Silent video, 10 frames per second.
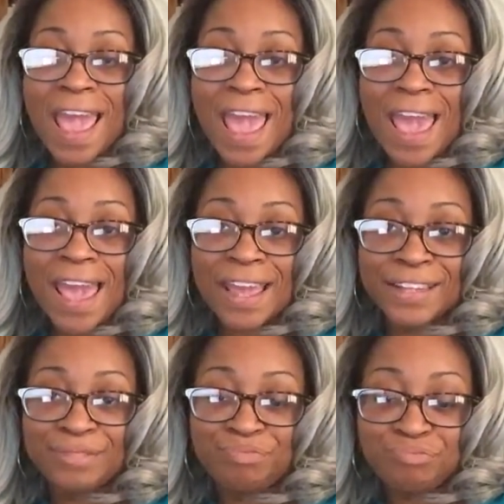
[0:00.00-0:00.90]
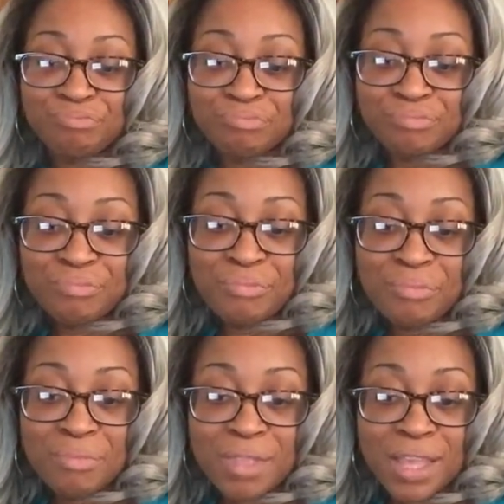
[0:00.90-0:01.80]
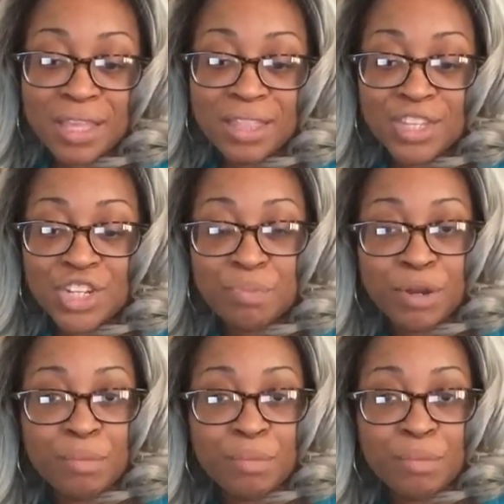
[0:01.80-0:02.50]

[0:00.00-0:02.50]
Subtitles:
and she put